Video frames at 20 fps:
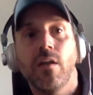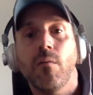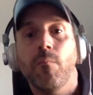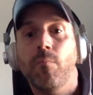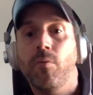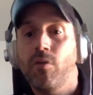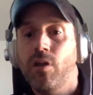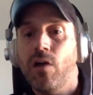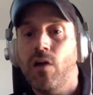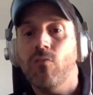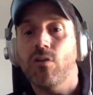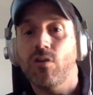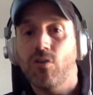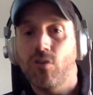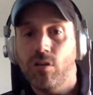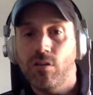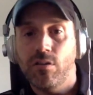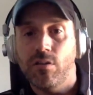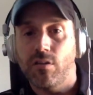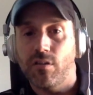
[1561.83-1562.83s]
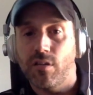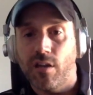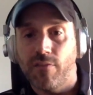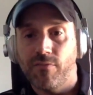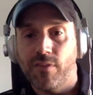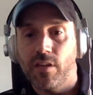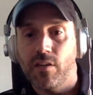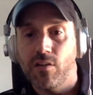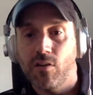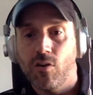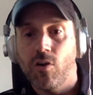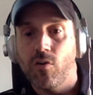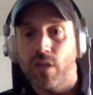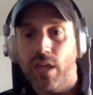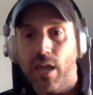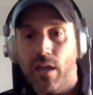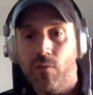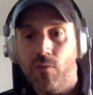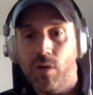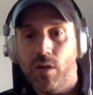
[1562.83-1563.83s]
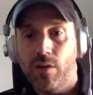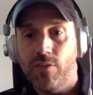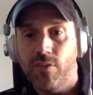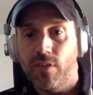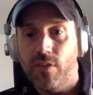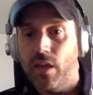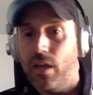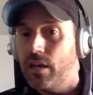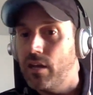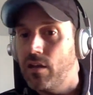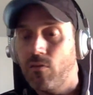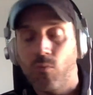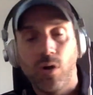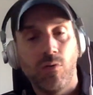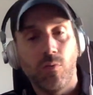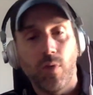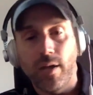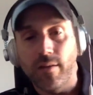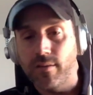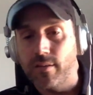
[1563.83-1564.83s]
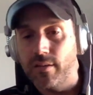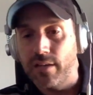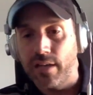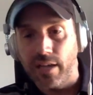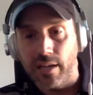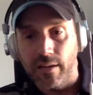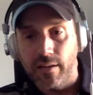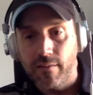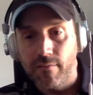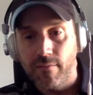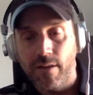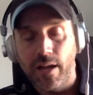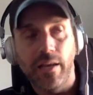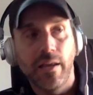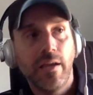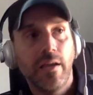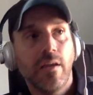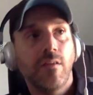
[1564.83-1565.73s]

Put out good stuff that you're okay with, and it will resonate, right?